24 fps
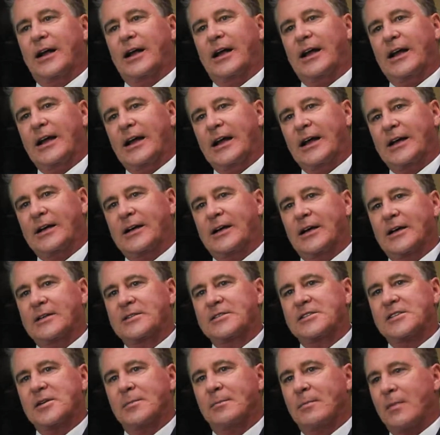He had
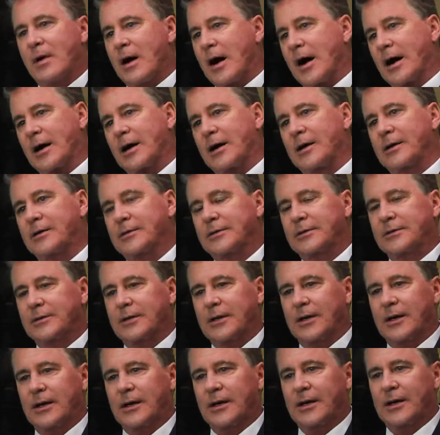done some mock
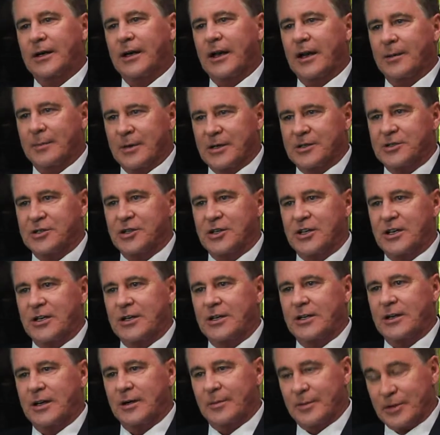
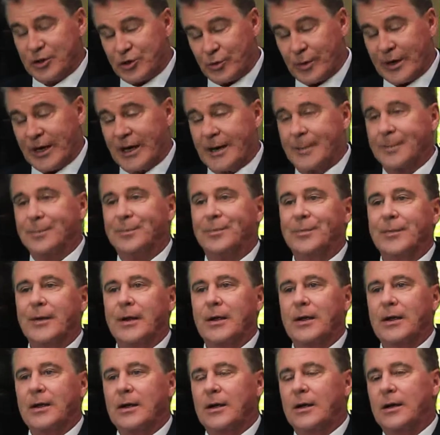imagery
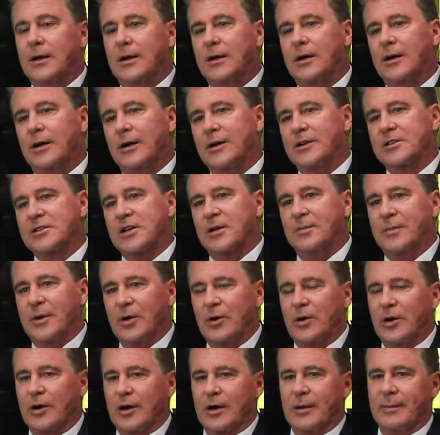on his
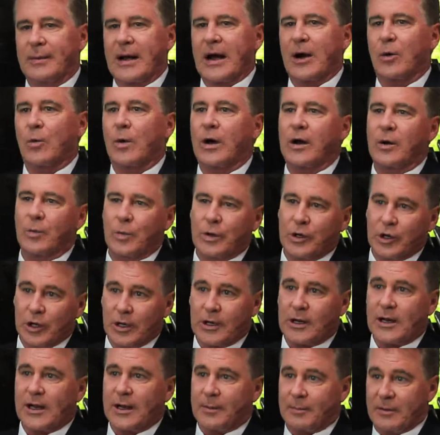computer about what it would
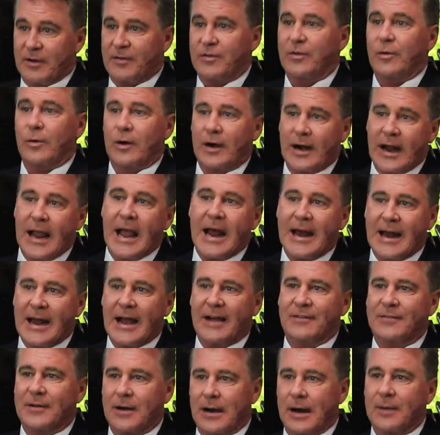look like before
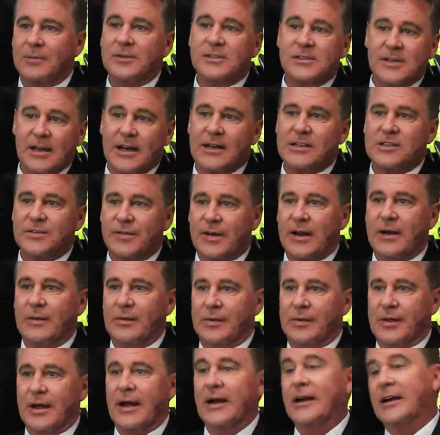and after. I was
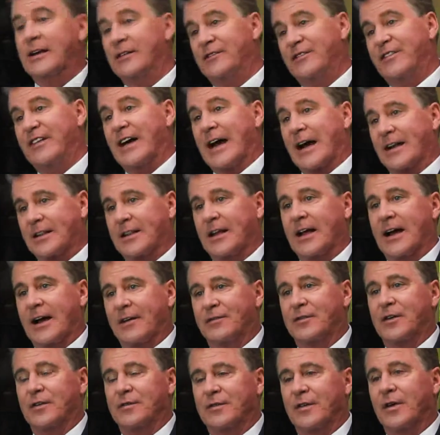satisfied with that, and in fact, the
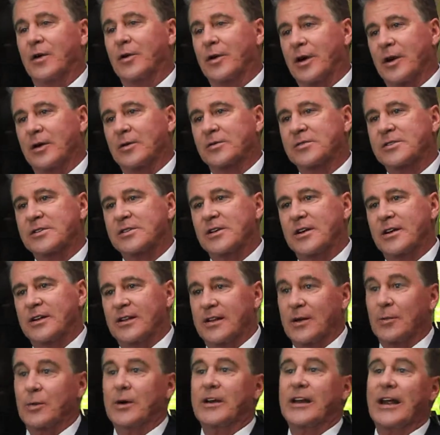after photos
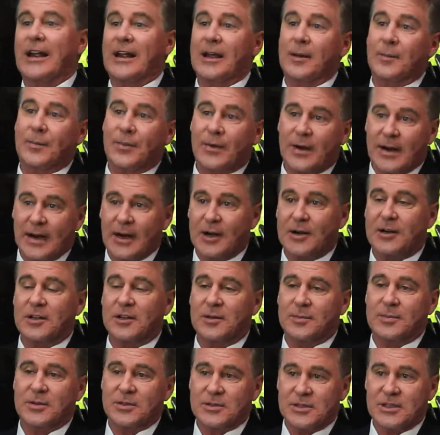that were taken prior
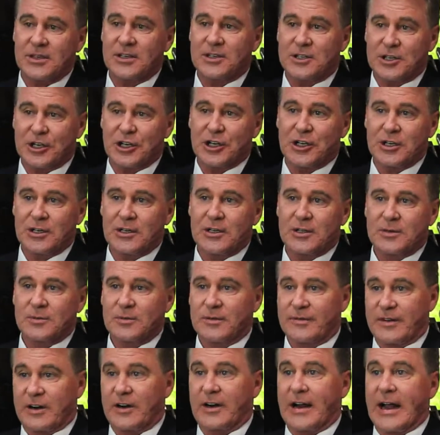to the procedure
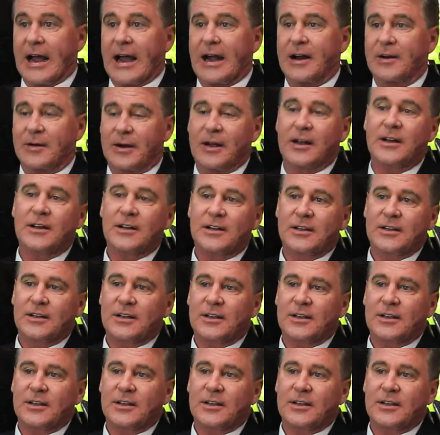were very accurate.